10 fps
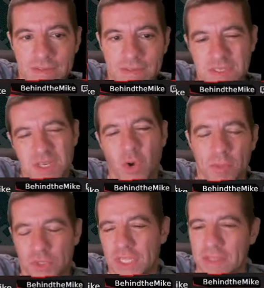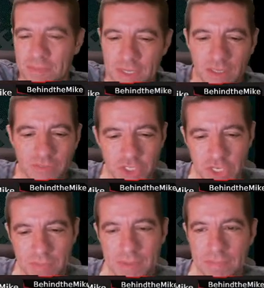This is almost in the middle of a
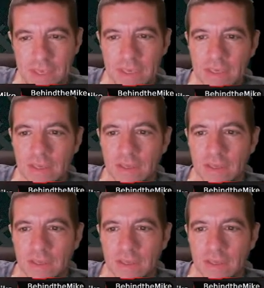GPP